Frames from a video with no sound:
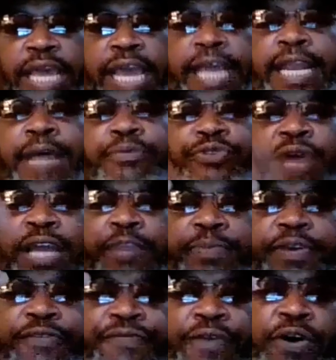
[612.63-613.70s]
And I'm trying to
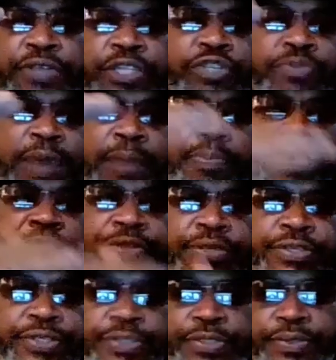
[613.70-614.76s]
be a father to my
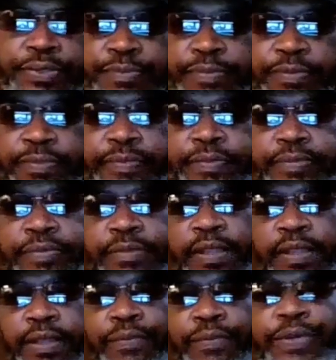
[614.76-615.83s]
brothers,
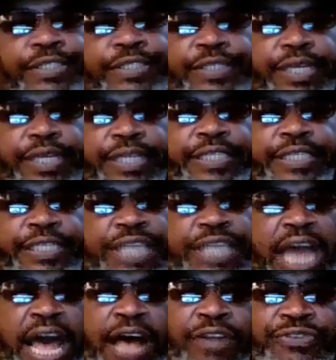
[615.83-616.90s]
which is a
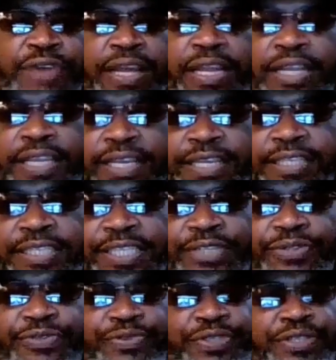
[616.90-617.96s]
child trying to lead
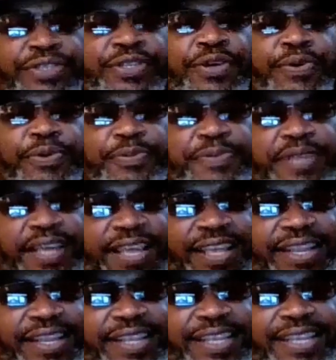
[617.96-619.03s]
children. You know what I'm
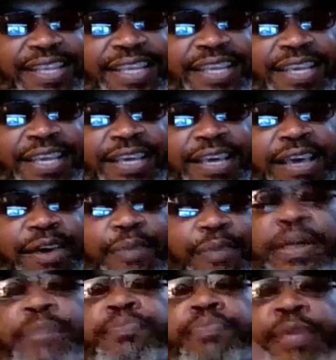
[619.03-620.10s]
saying?
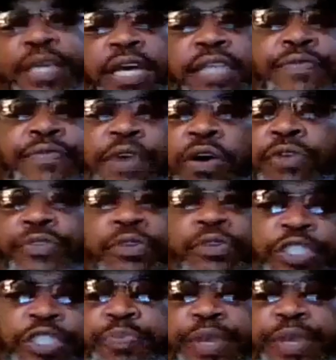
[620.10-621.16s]
But because of all of
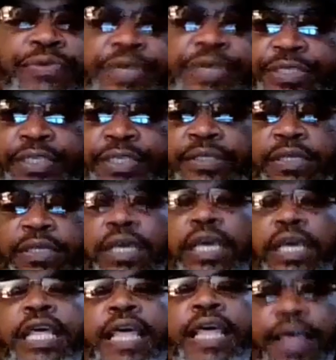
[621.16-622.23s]
those experiences,
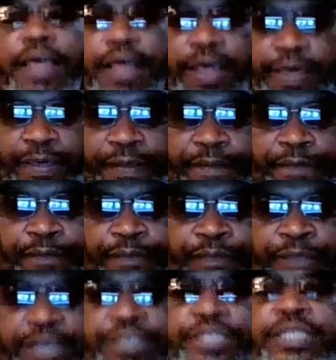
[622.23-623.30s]

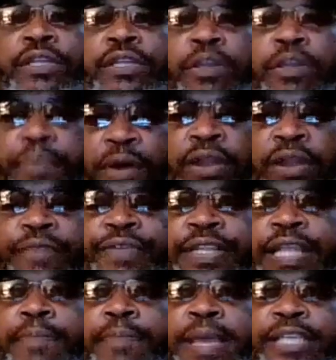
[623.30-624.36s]
there's still a part of it
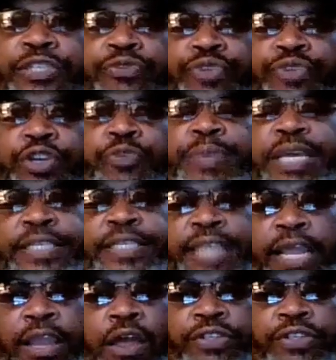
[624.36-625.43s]
that makes it real because I
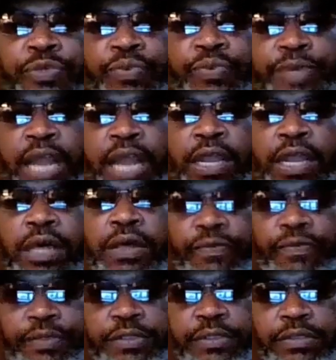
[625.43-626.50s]
lost someone I
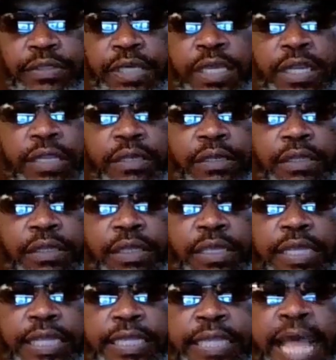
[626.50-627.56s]
love in it.
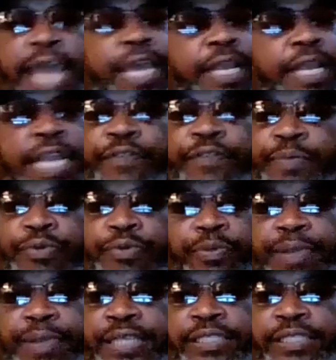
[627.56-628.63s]
That can never be
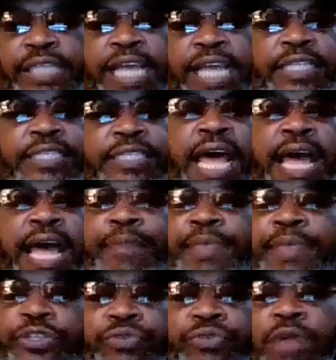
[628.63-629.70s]
replaced. It's like the time
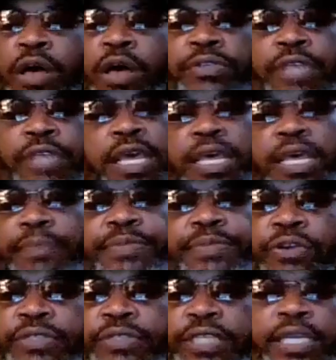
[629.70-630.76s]
that you lost in
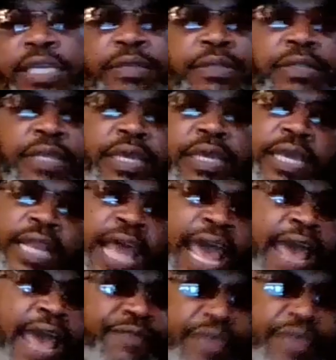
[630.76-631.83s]
13 and a
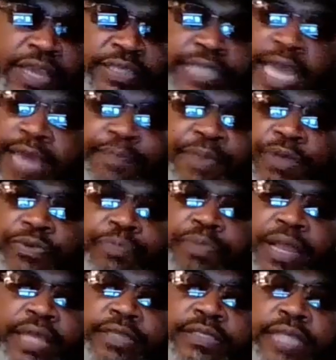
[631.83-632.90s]
half years can't be
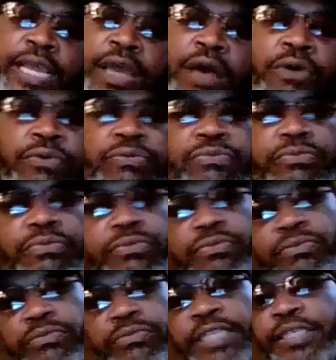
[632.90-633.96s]
replaced. They're gone.
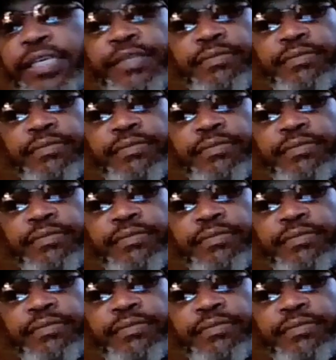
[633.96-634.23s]
That's it.